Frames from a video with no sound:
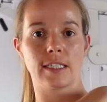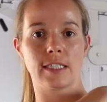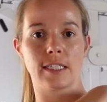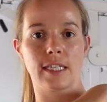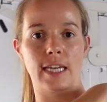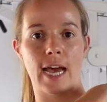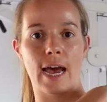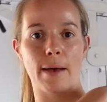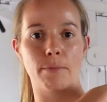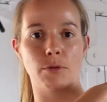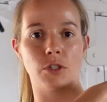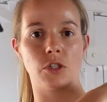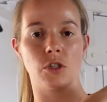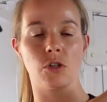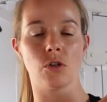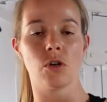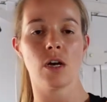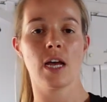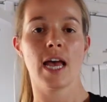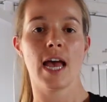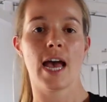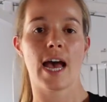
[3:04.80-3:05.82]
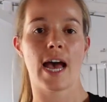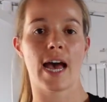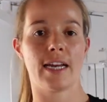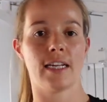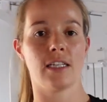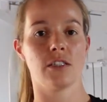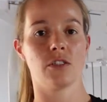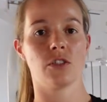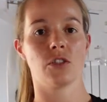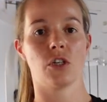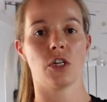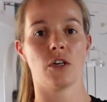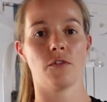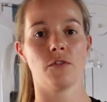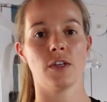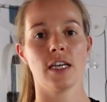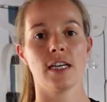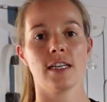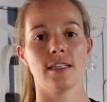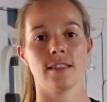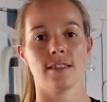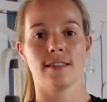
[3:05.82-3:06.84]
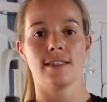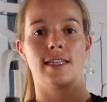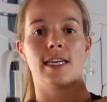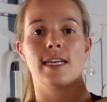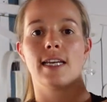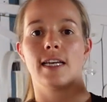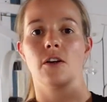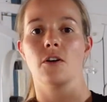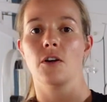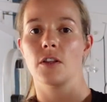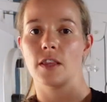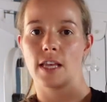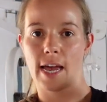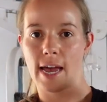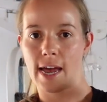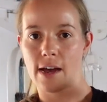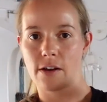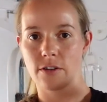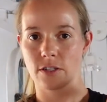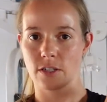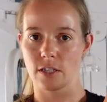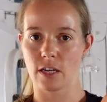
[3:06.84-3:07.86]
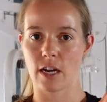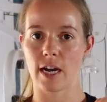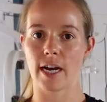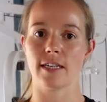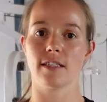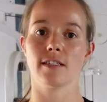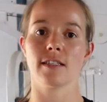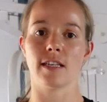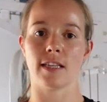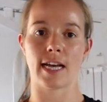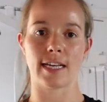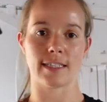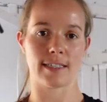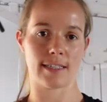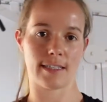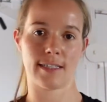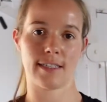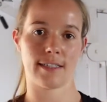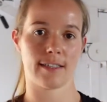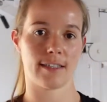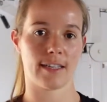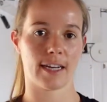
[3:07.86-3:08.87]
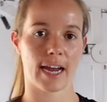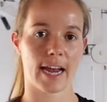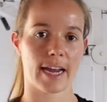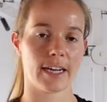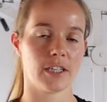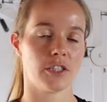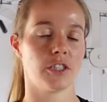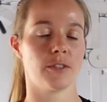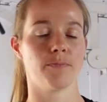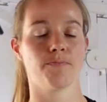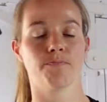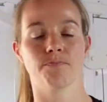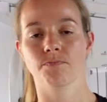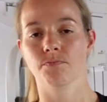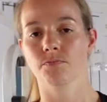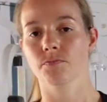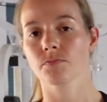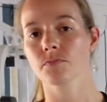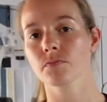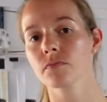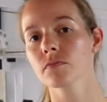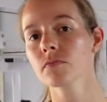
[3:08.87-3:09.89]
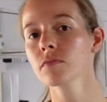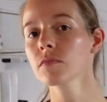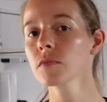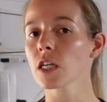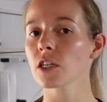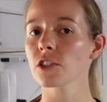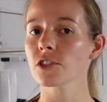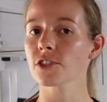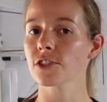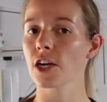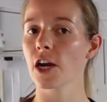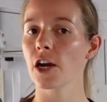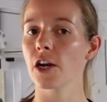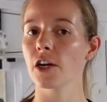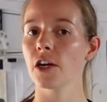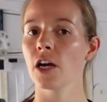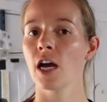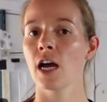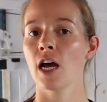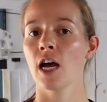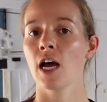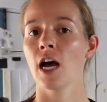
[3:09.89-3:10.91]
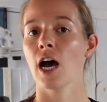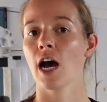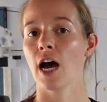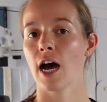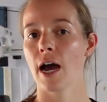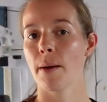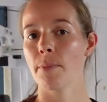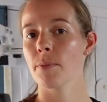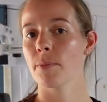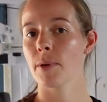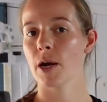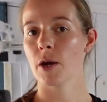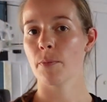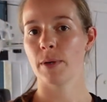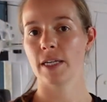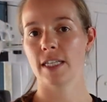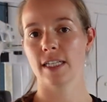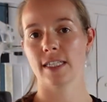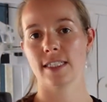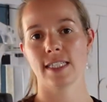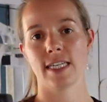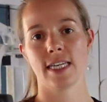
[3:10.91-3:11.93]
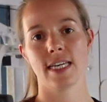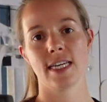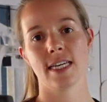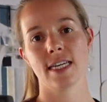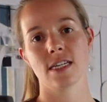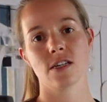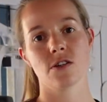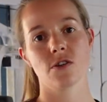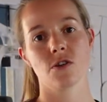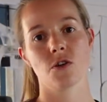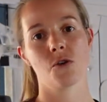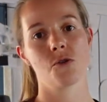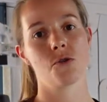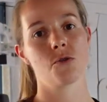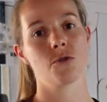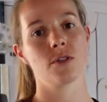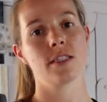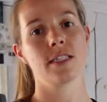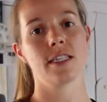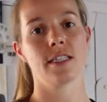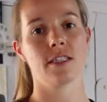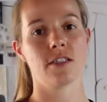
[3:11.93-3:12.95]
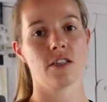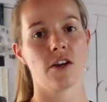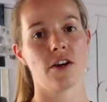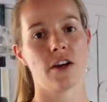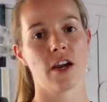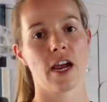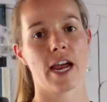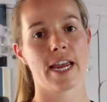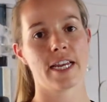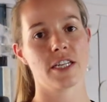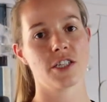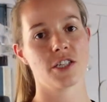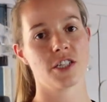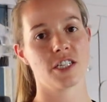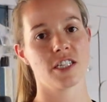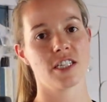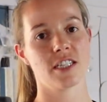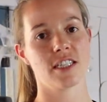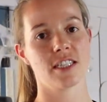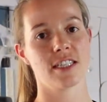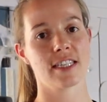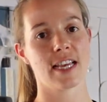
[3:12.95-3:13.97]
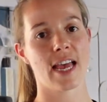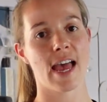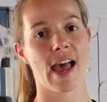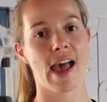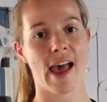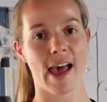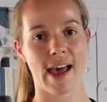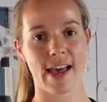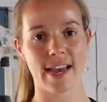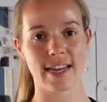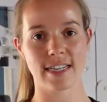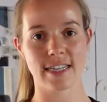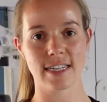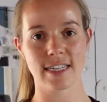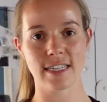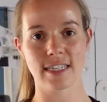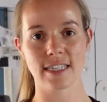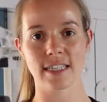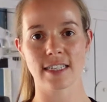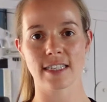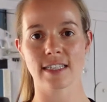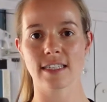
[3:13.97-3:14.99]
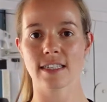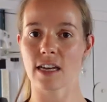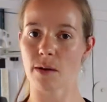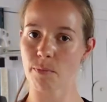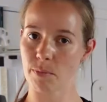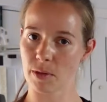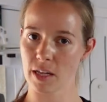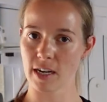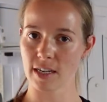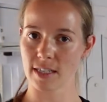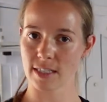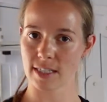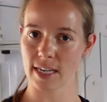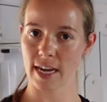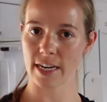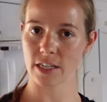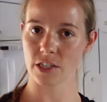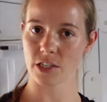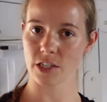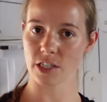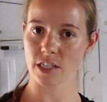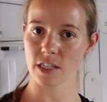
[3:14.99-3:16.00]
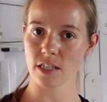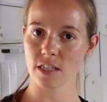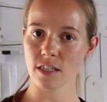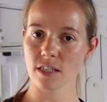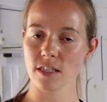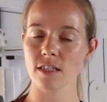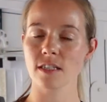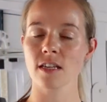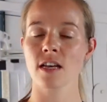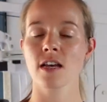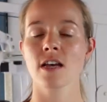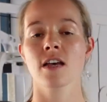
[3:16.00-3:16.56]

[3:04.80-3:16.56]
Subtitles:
capsule and it's sort of sitting on the outside. So that's a dislocation. So hypermobility can cause dislocations and subluxations.